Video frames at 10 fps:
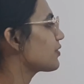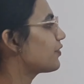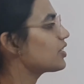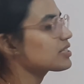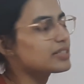
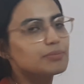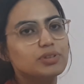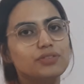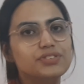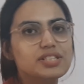first number
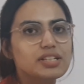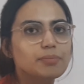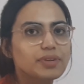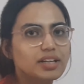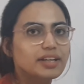of this
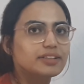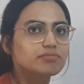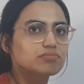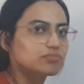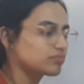number line?
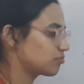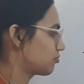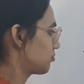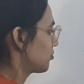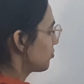
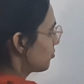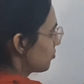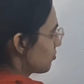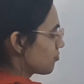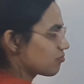
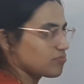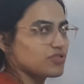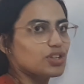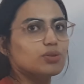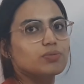
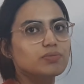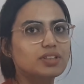0.